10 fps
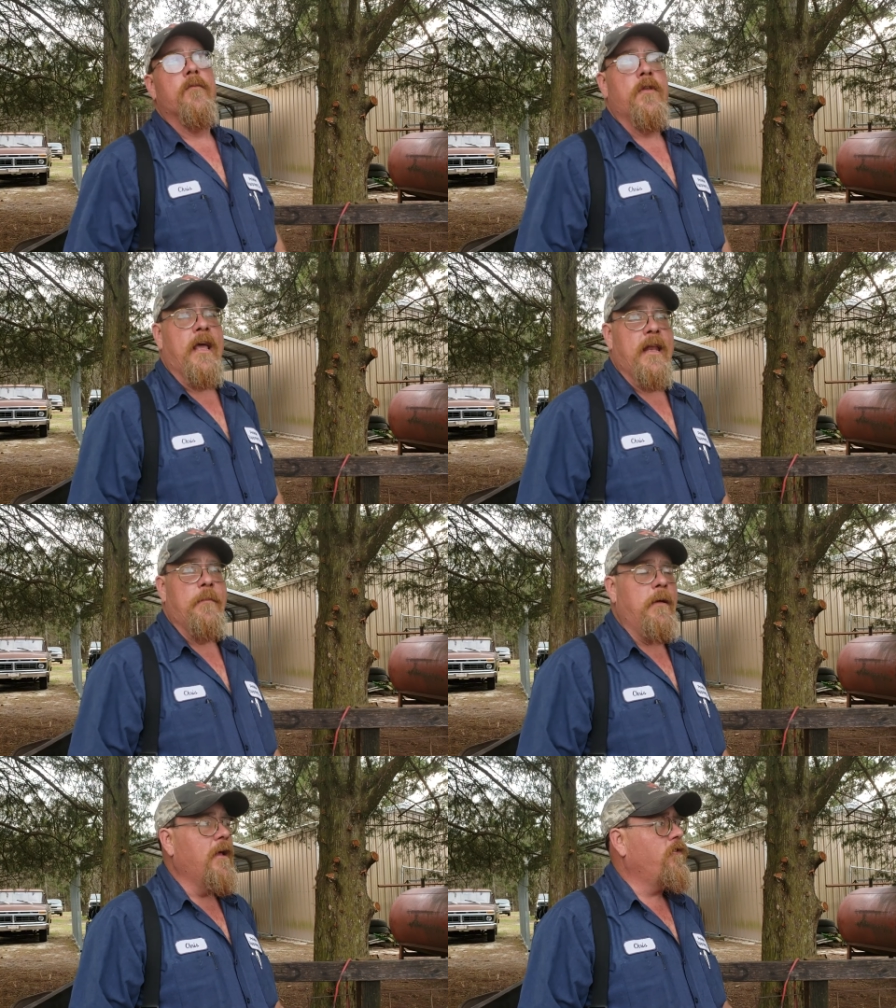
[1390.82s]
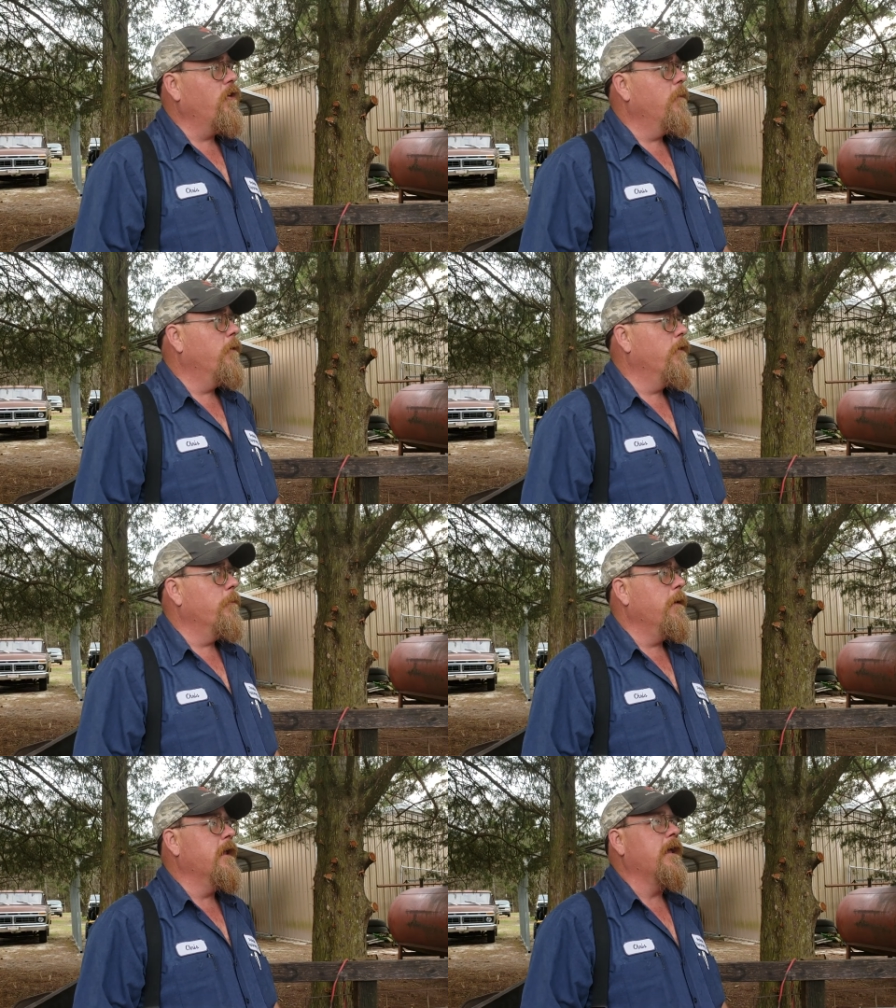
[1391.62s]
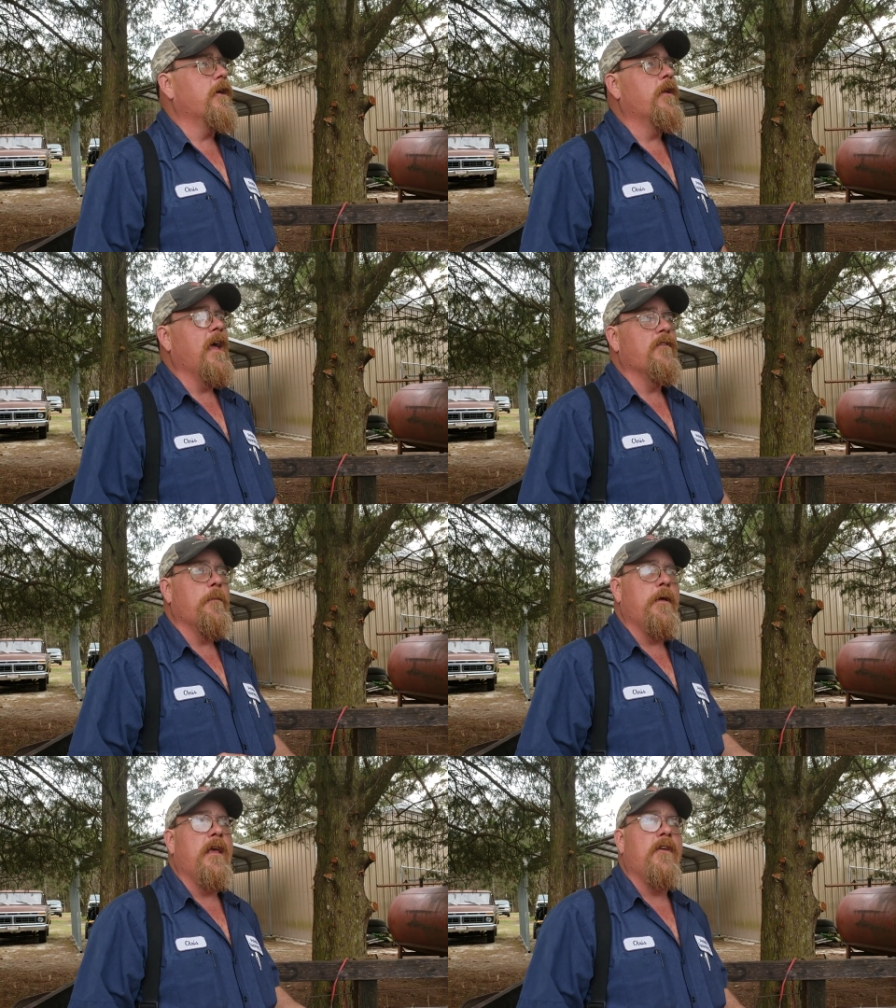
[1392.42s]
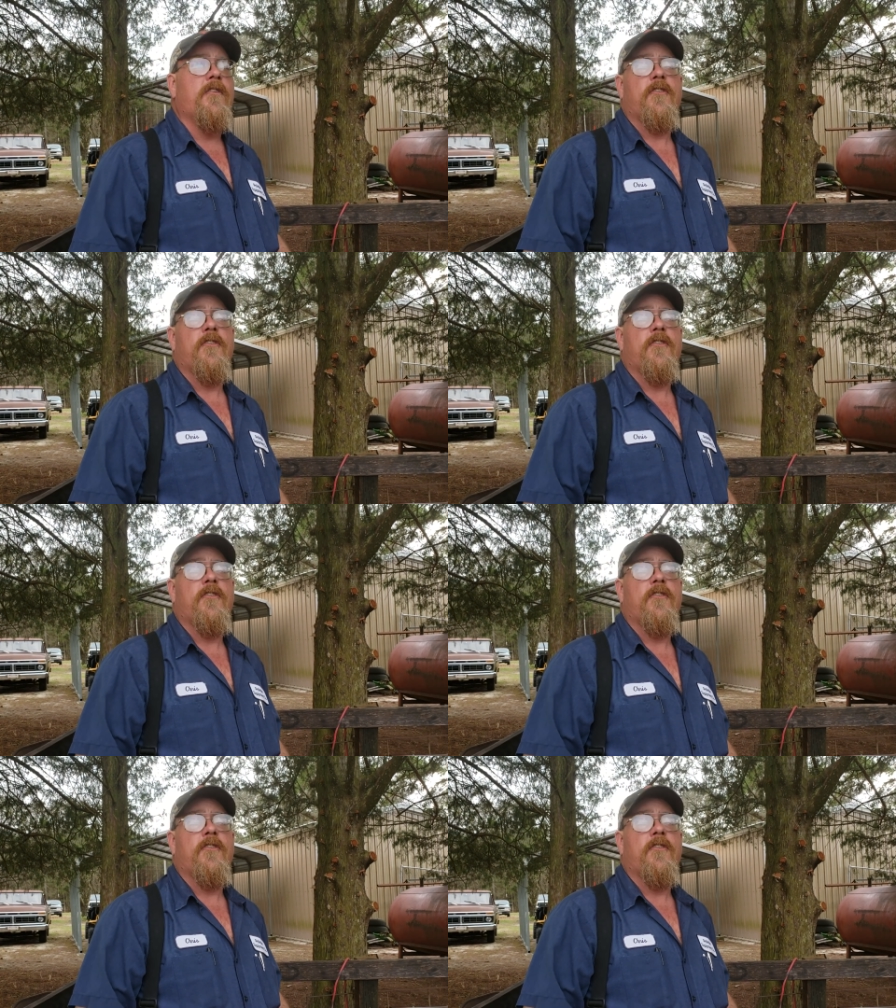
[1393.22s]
and miss something a little bit and they go to having pigs